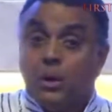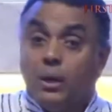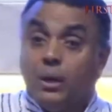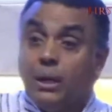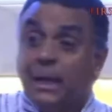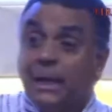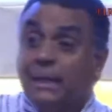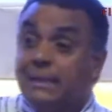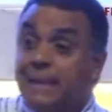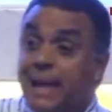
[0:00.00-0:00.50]

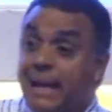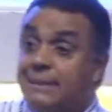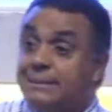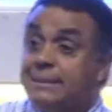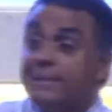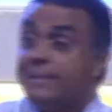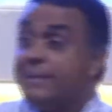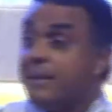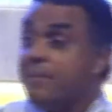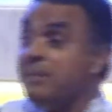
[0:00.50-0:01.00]
In
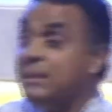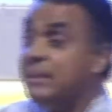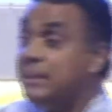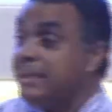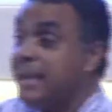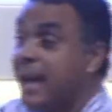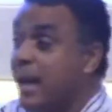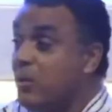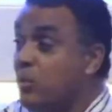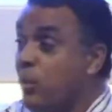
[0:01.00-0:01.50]

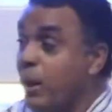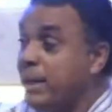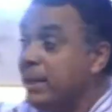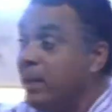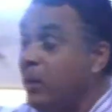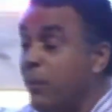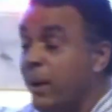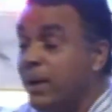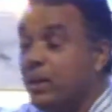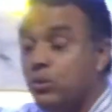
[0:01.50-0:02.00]
1979, when they
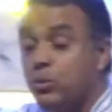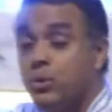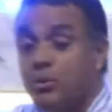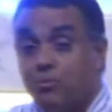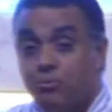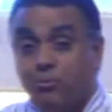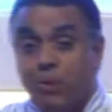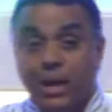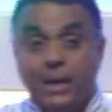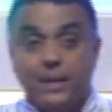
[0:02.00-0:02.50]
went to
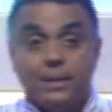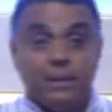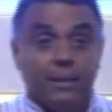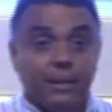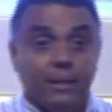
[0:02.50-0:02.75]
invade